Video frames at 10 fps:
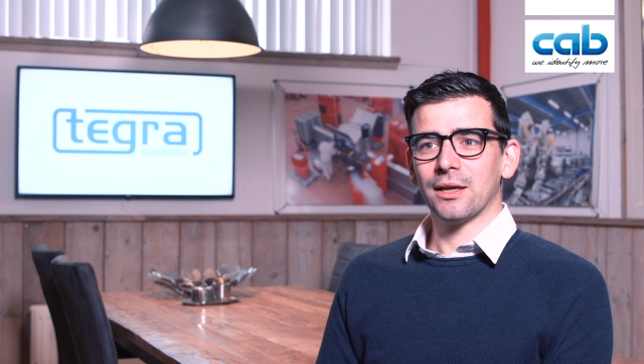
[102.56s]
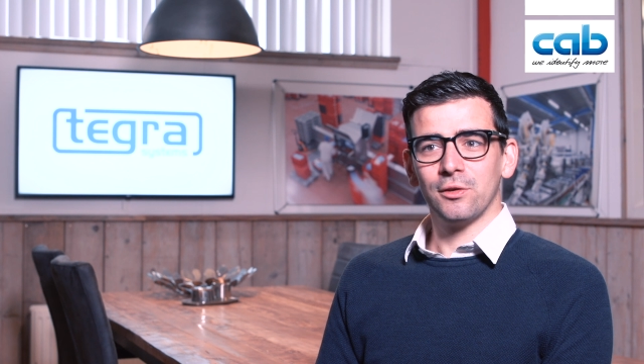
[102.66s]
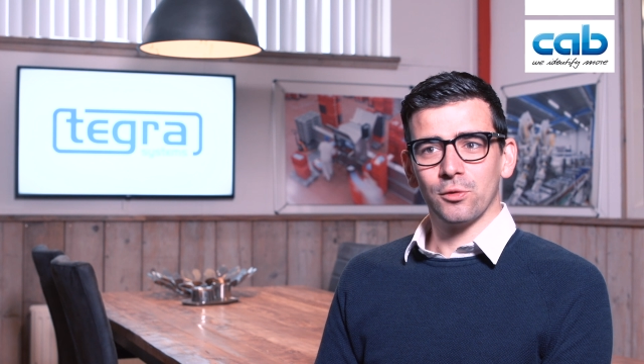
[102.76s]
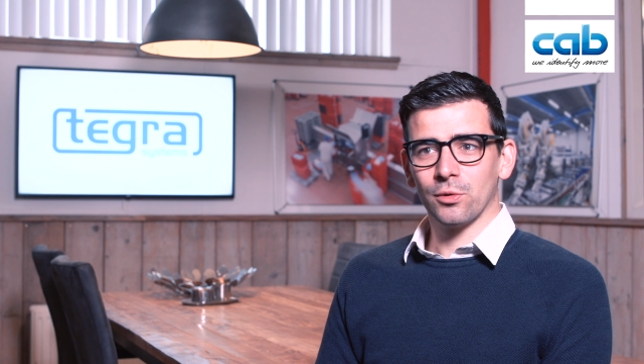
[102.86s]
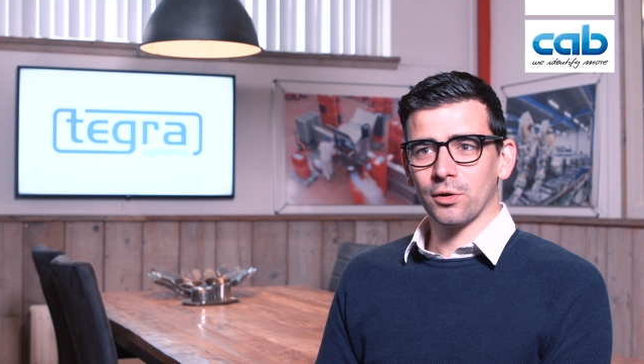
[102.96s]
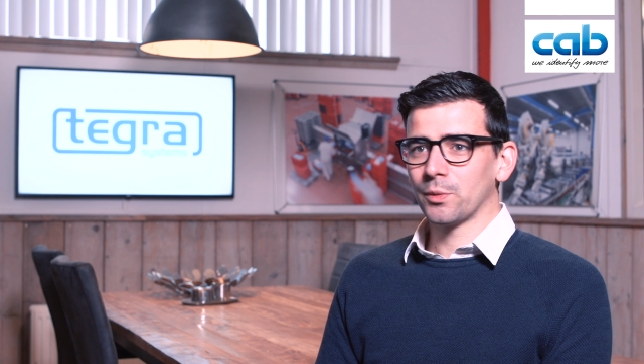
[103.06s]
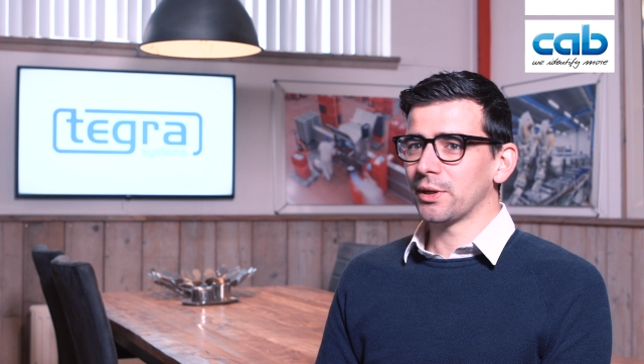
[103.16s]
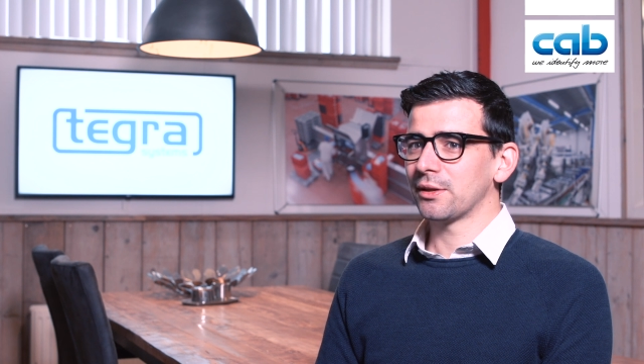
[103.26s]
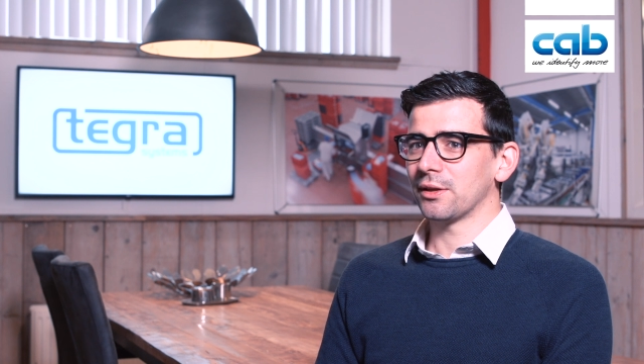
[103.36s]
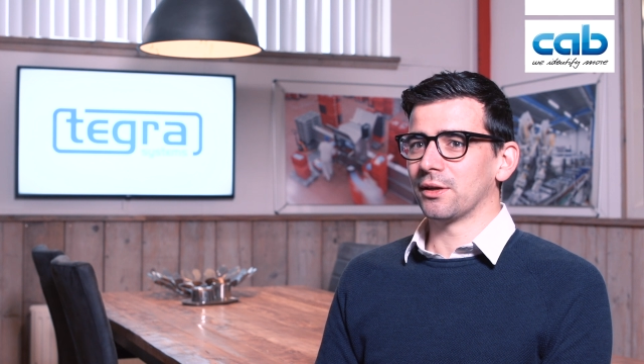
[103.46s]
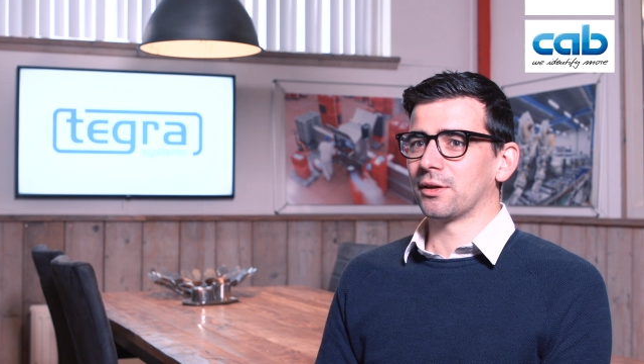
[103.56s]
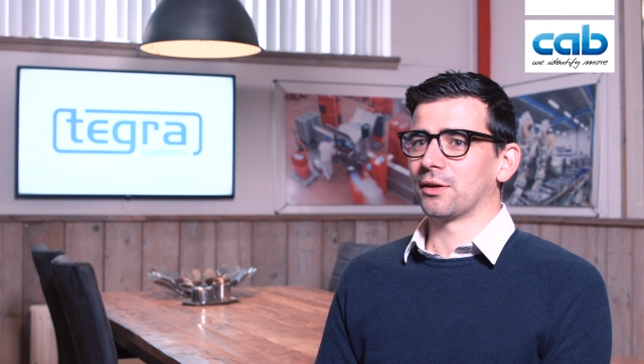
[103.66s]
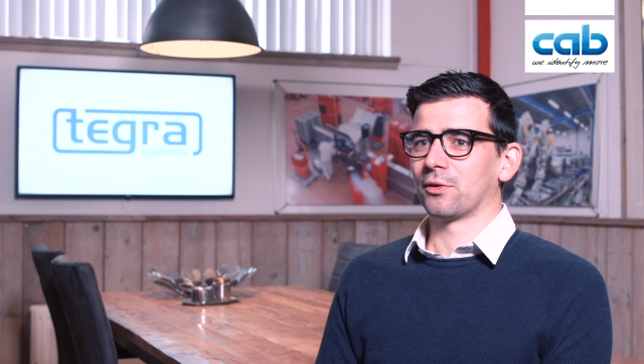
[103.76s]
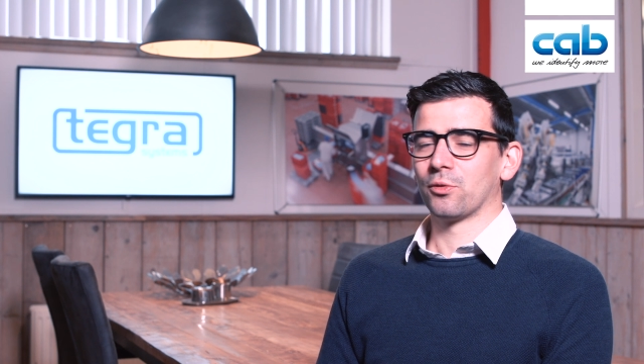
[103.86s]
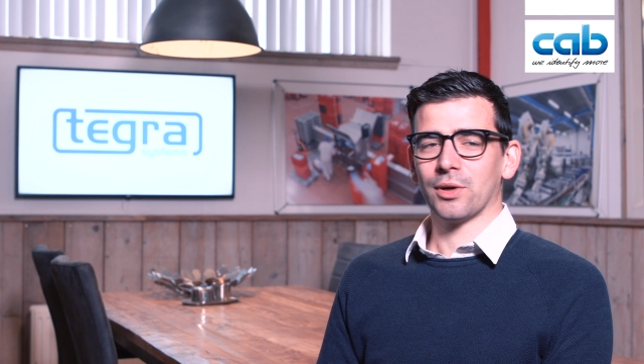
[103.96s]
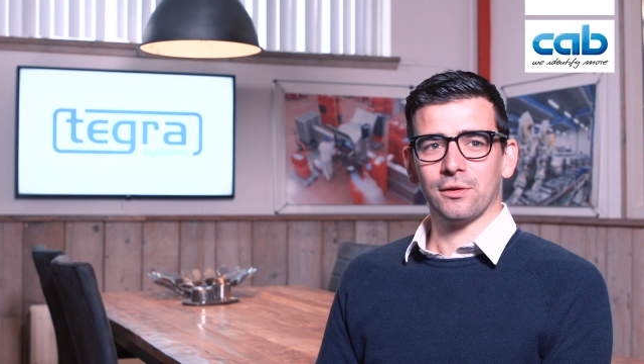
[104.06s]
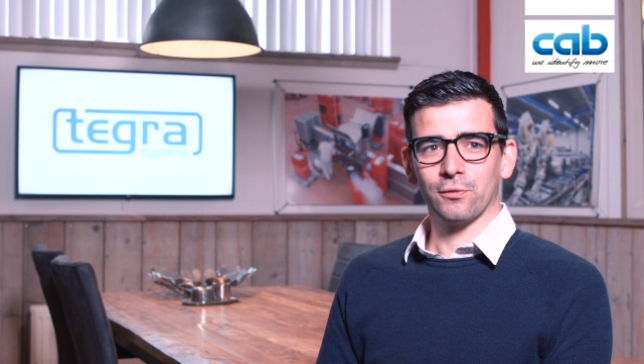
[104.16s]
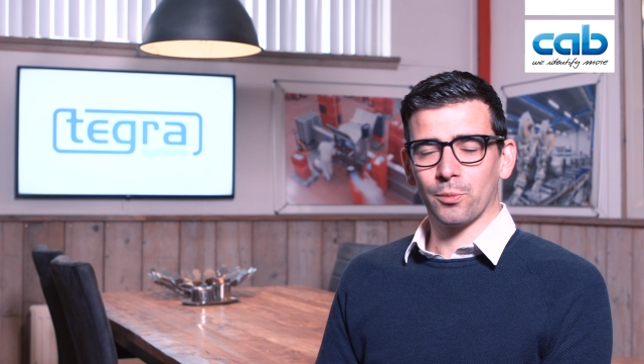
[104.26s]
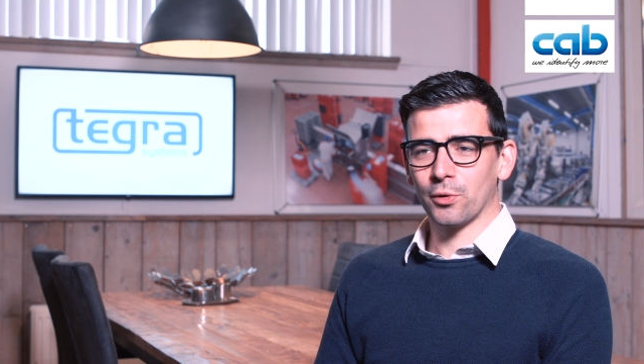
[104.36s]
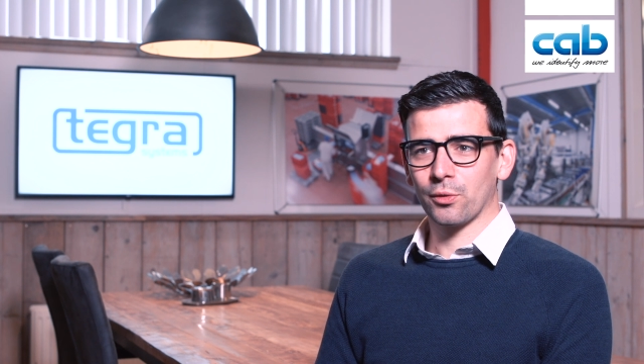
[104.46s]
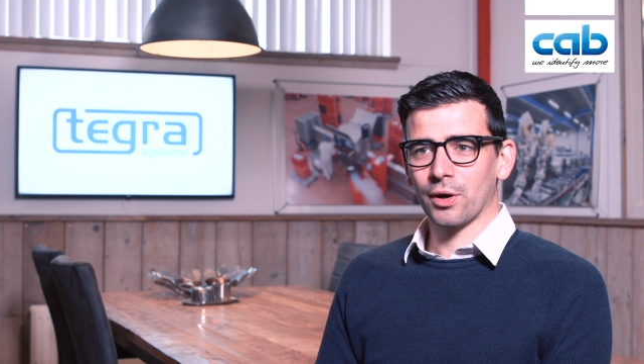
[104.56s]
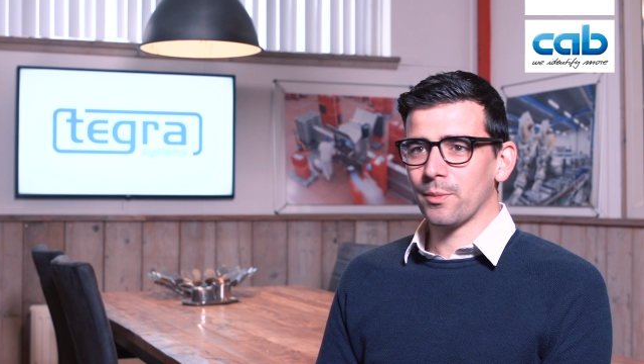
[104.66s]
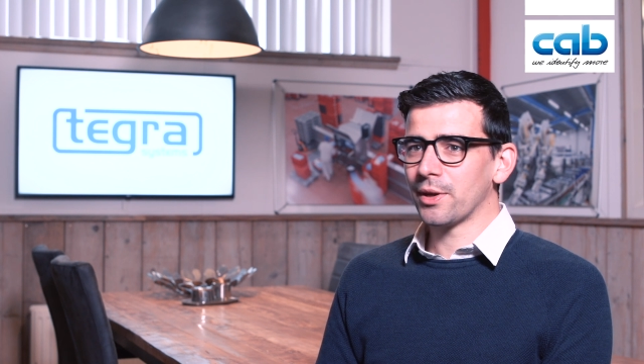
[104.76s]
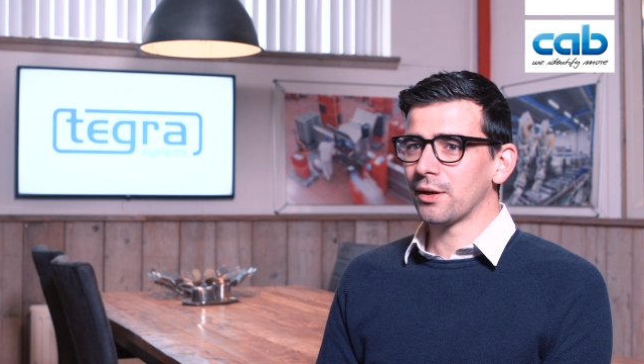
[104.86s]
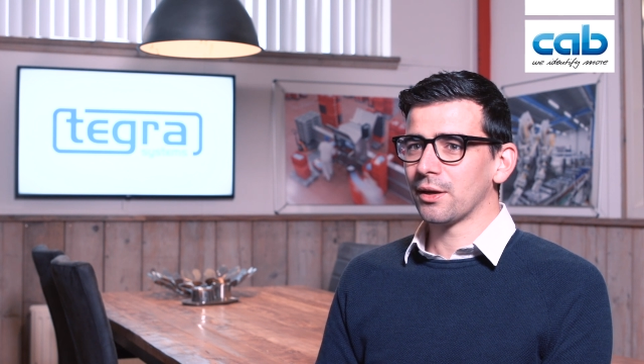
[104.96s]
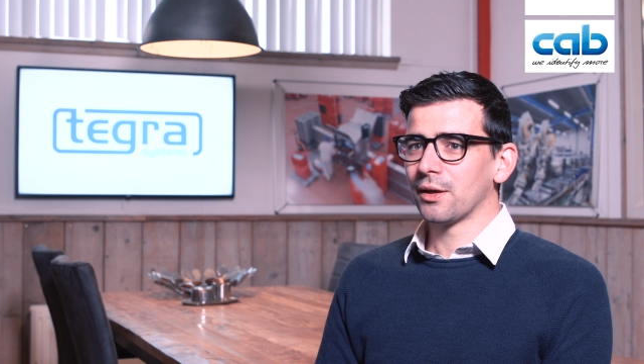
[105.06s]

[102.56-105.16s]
handy to work with, great for programming,